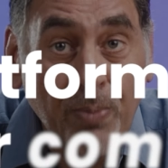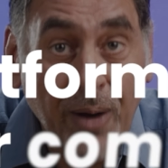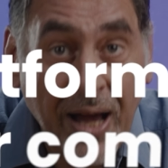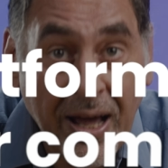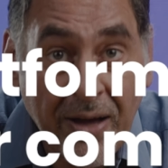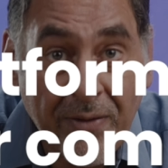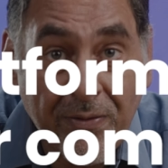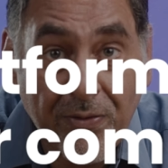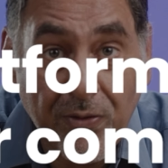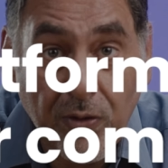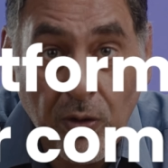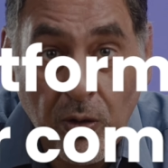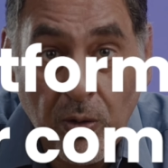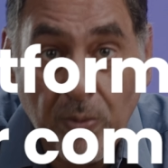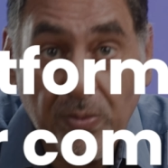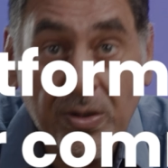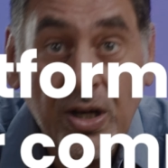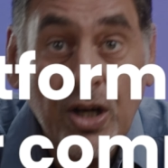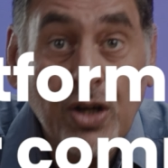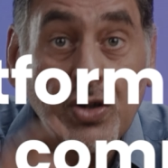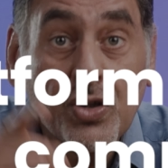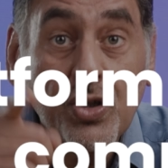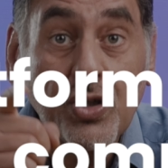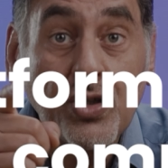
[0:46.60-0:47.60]
platform
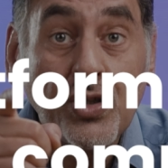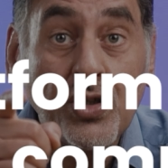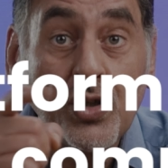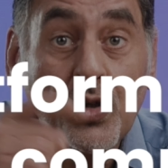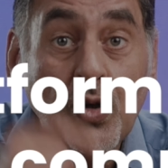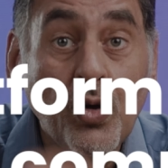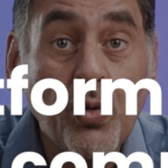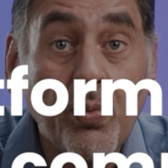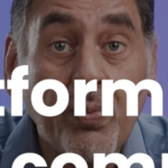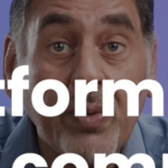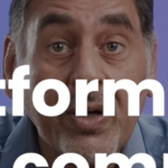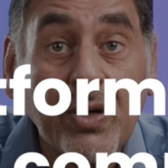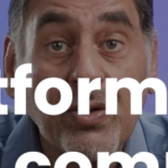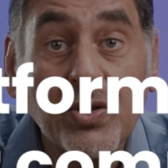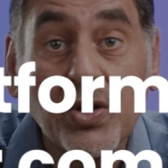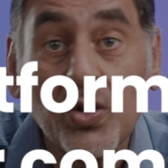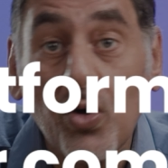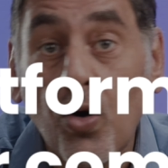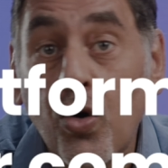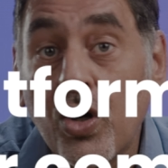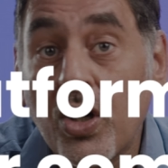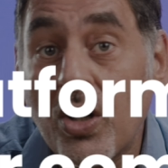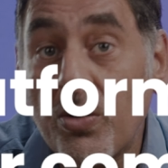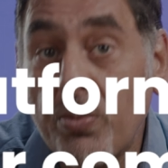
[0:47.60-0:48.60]
should you build
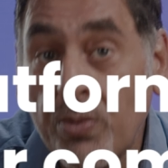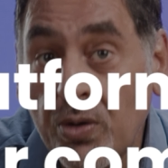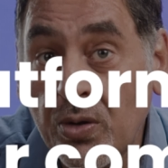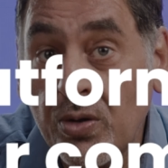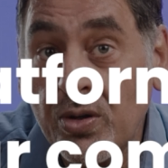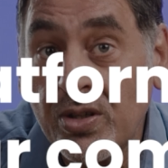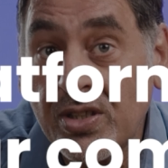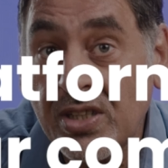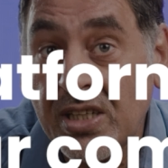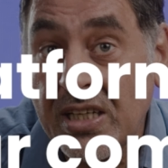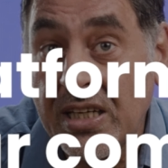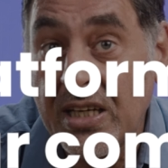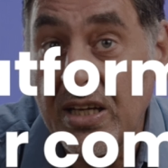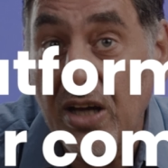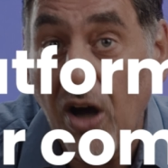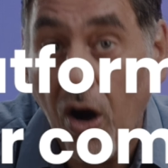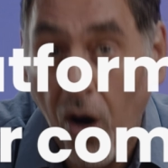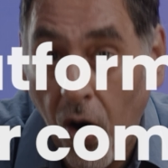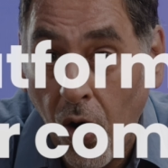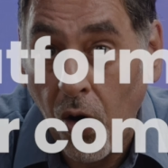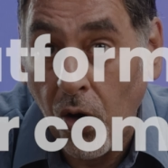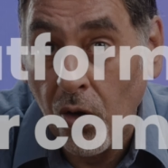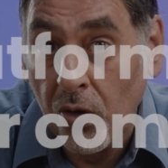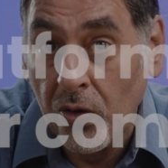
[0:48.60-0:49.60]
your community
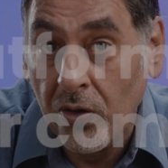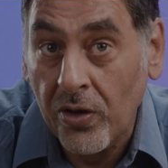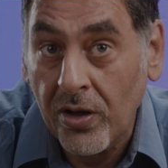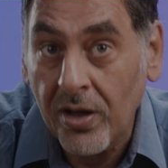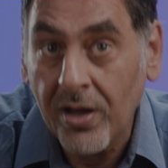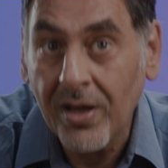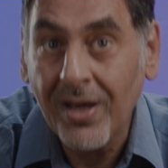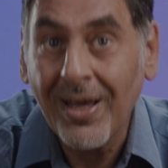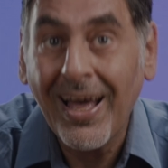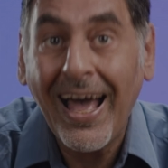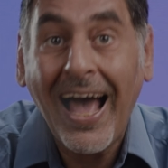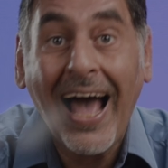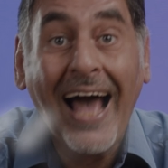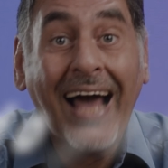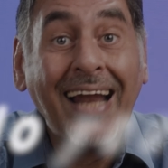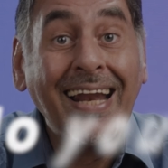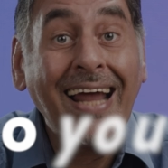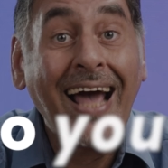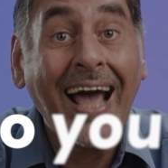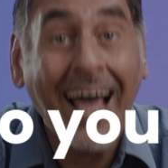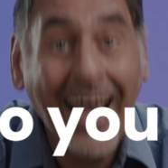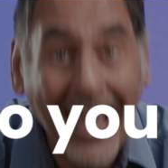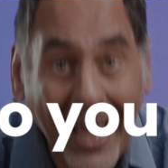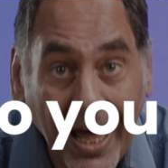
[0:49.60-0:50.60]
on, and
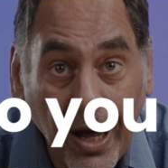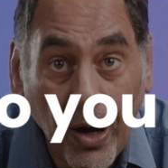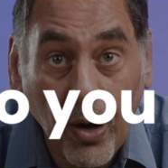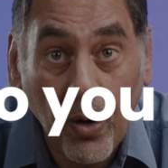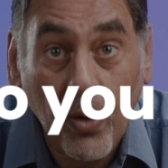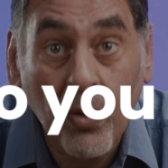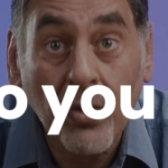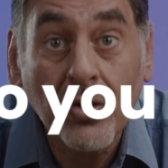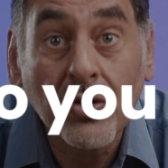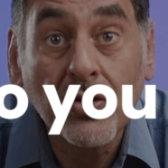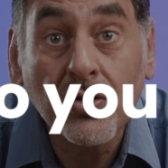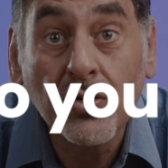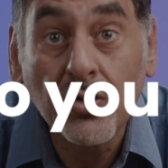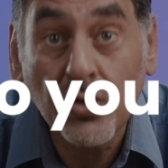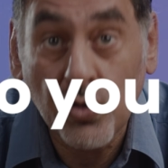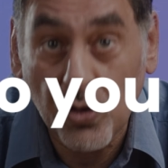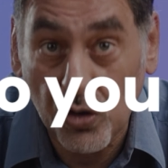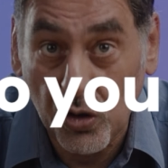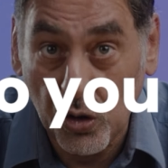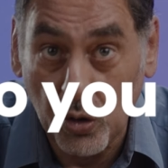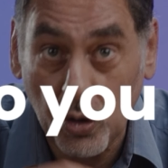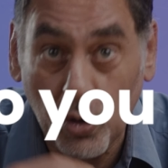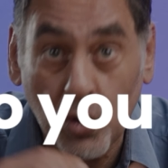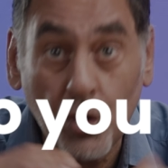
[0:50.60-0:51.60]
how
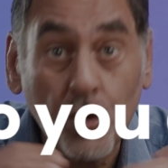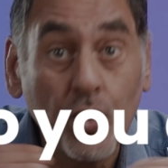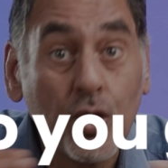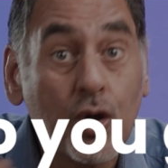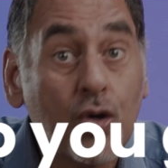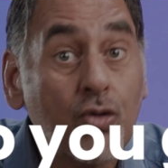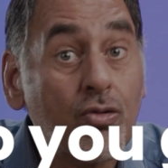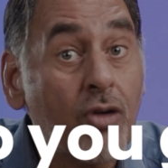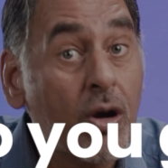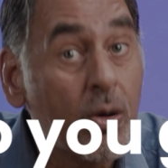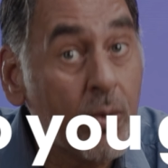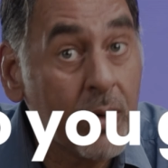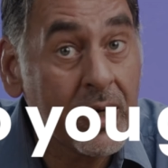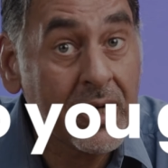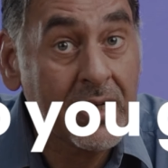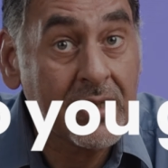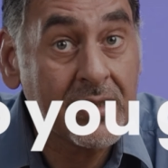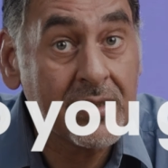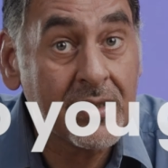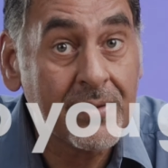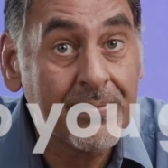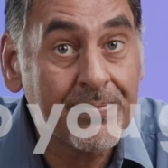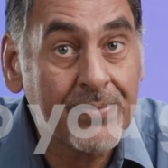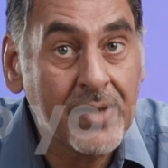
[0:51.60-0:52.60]
do you grow
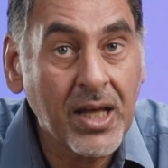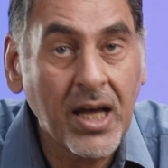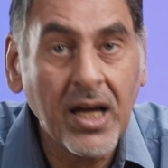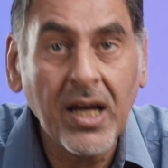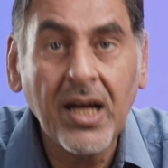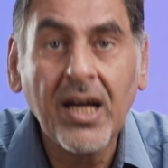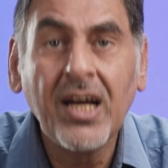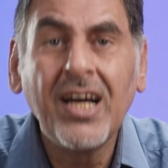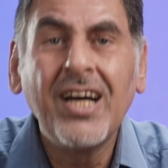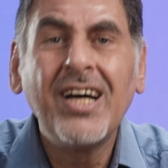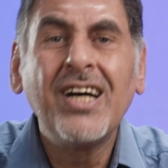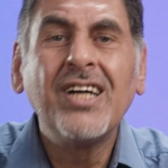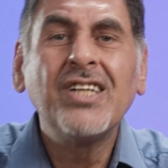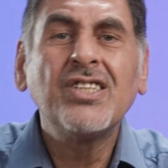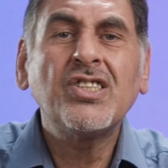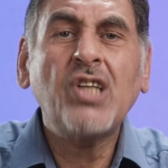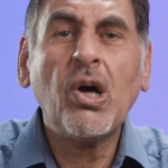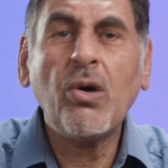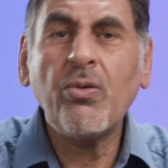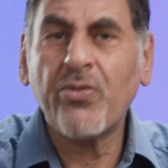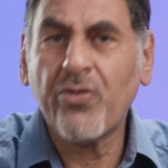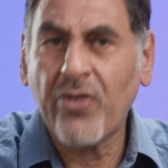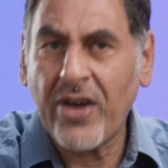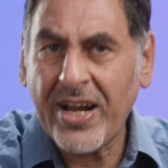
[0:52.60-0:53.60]
it?
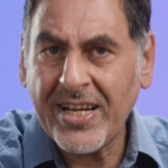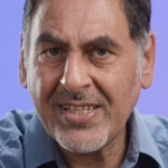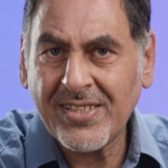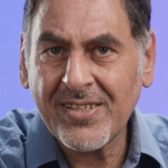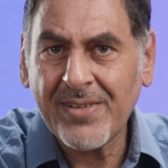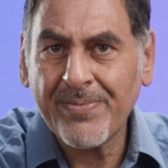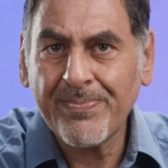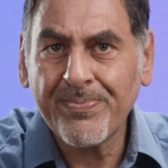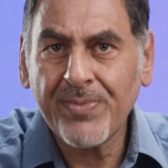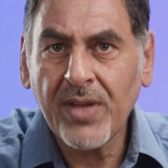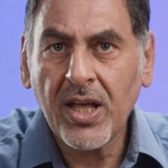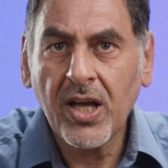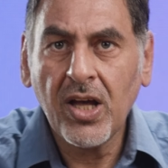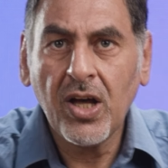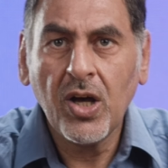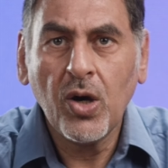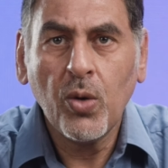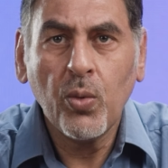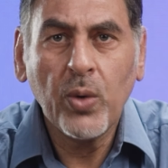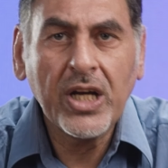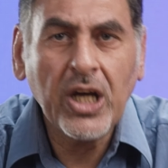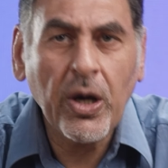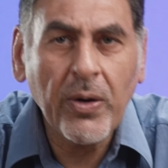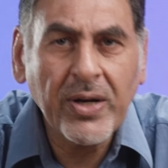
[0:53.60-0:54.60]
Don't fret,
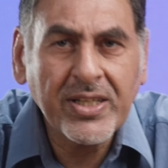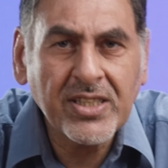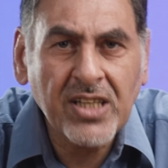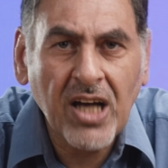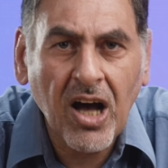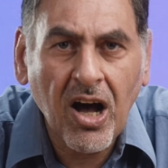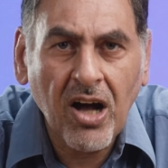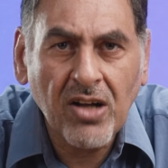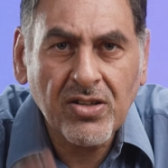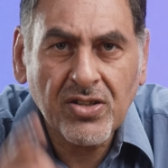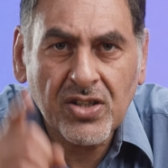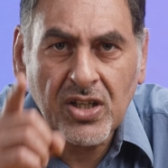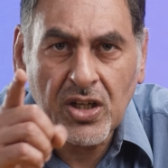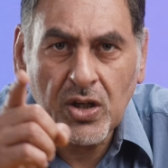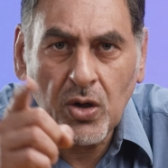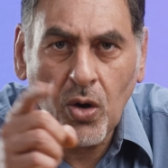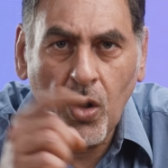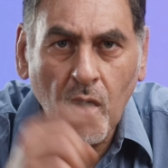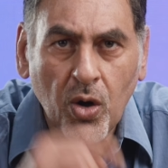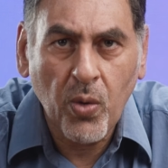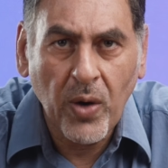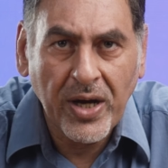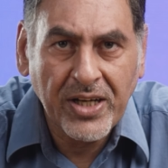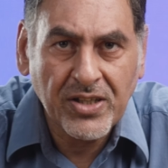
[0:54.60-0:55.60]
we're going to answer
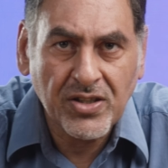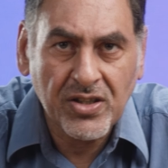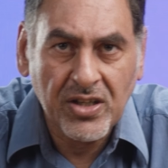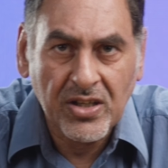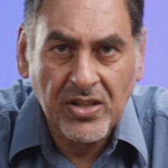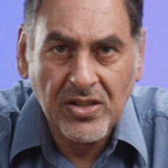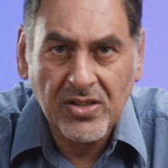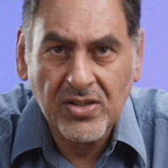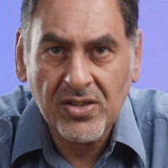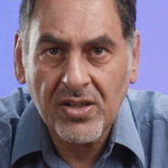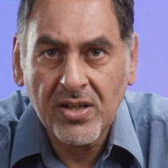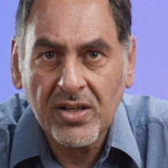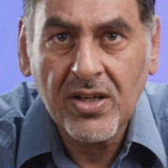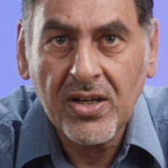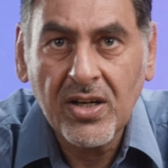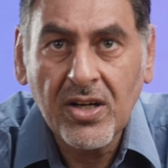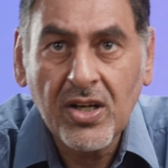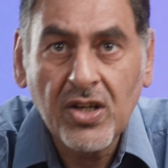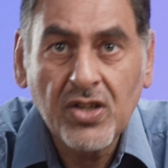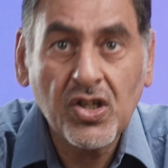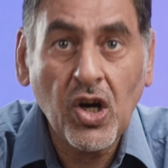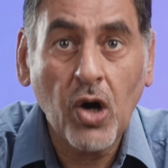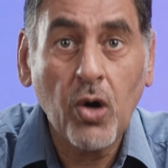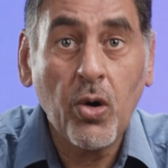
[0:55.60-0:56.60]
your questions.
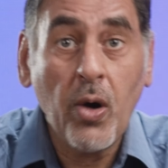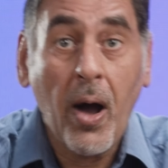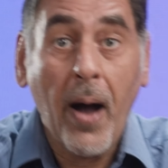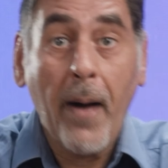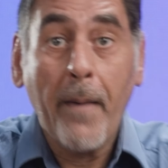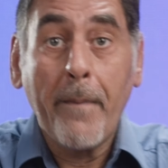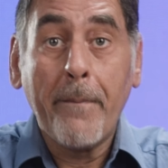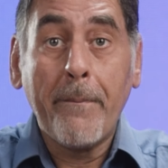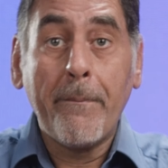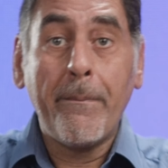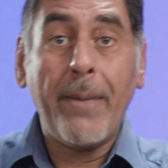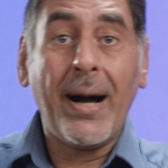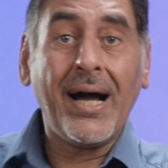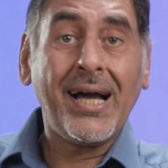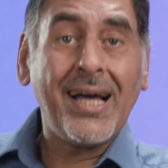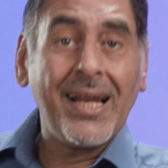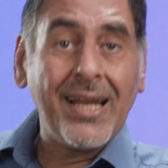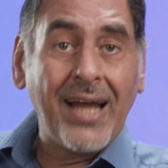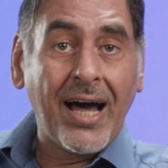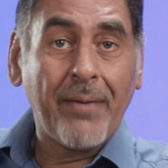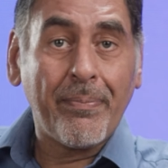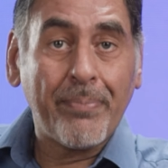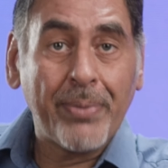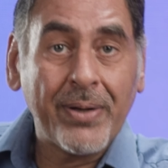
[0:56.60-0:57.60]
So buckle
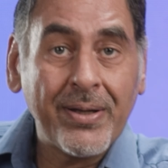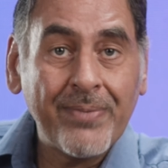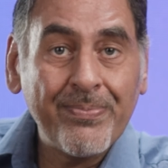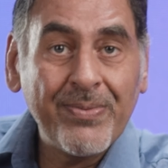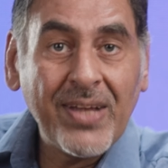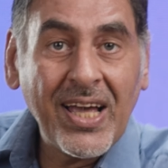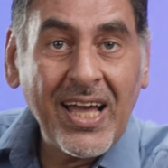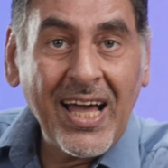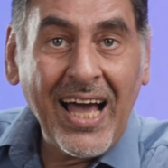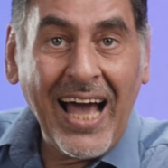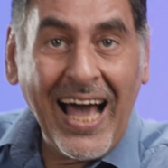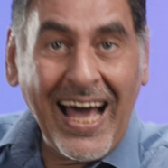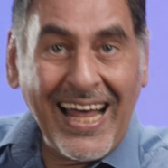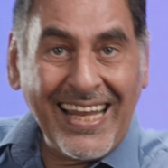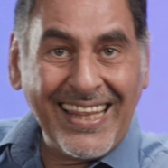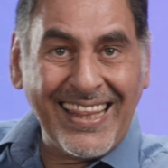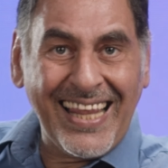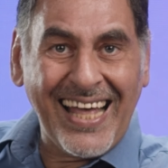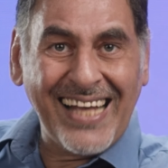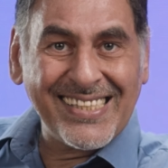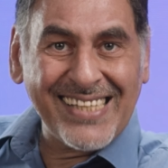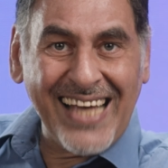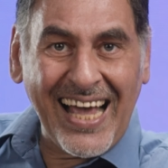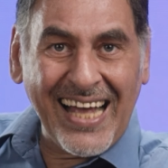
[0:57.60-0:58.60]
up and
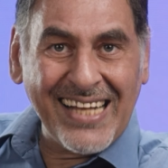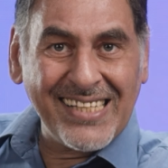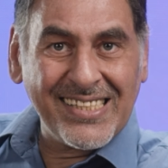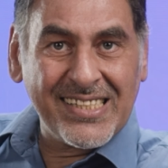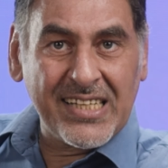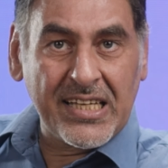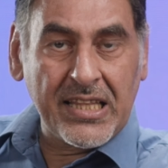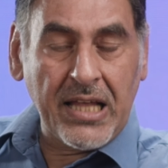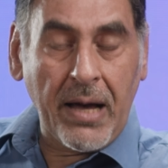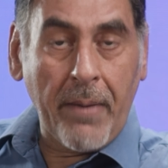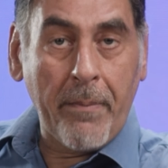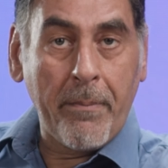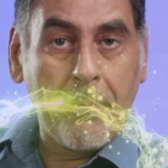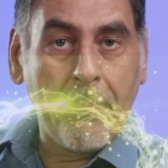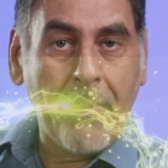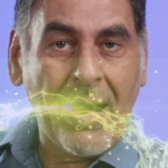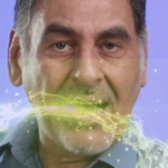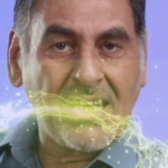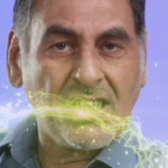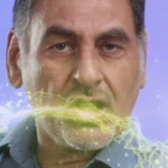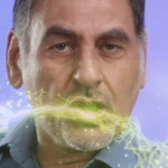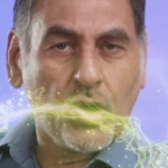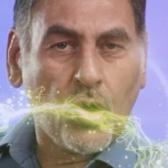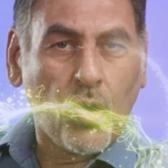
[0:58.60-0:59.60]
let's enter the
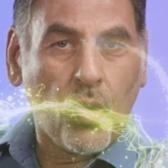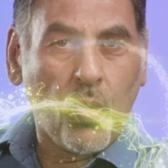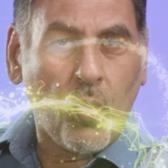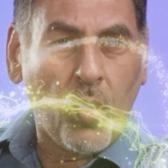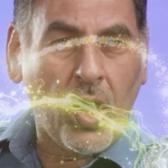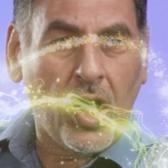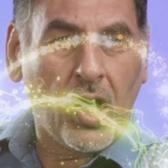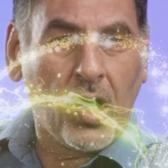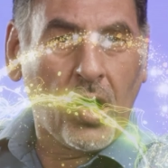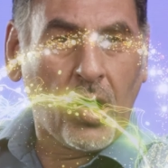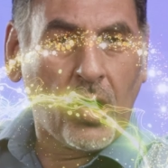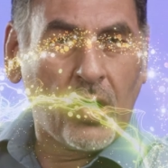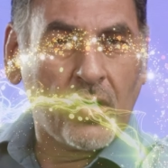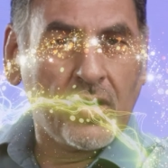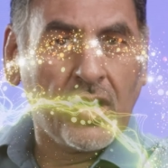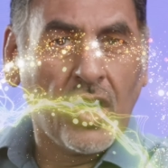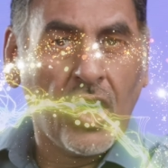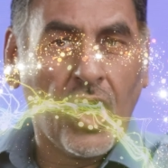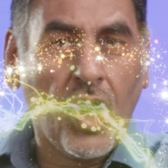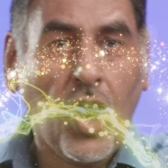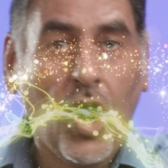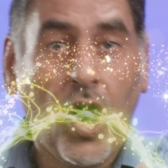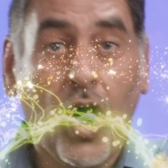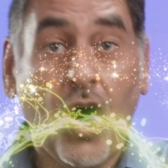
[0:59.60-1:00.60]
magical world
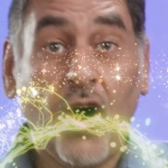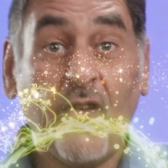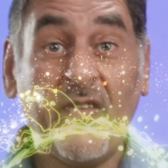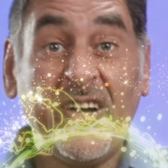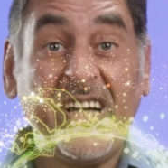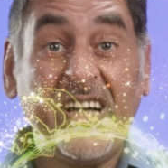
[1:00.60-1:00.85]
of